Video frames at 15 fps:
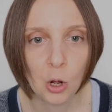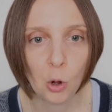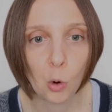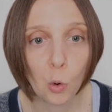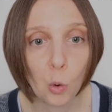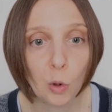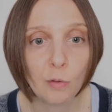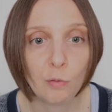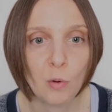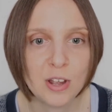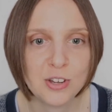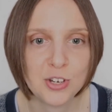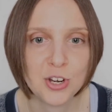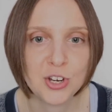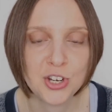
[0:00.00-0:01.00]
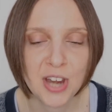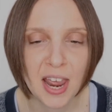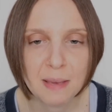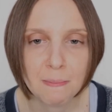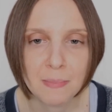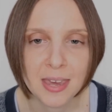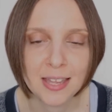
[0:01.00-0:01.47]
all of which has
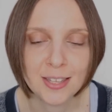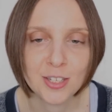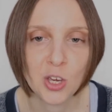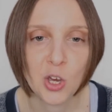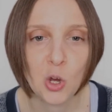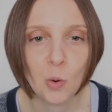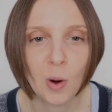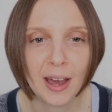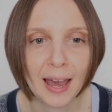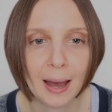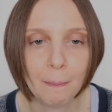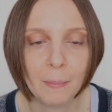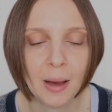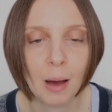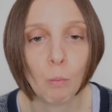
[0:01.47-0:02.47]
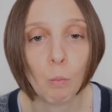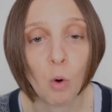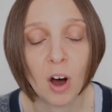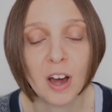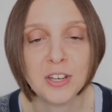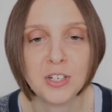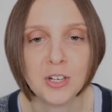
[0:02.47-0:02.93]
shaped me into who I am and
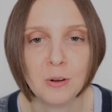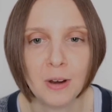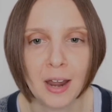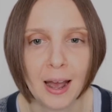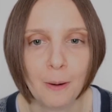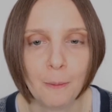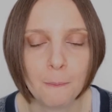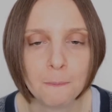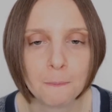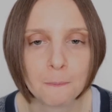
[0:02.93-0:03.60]
what I do now.